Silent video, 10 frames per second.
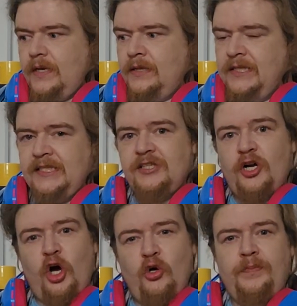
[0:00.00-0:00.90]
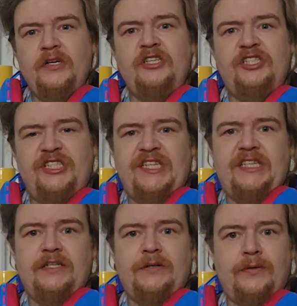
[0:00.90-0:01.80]
This is an open G
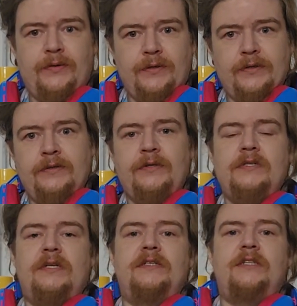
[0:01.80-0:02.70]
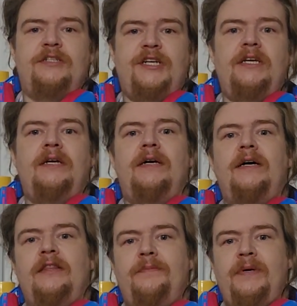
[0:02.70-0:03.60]
chord, because it has the G
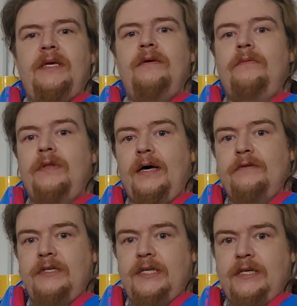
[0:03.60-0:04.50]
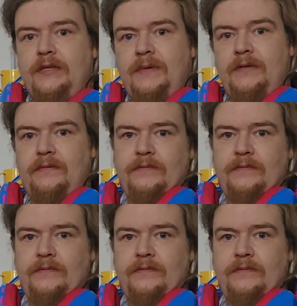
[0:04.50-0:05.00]
and the B without the D in the middle.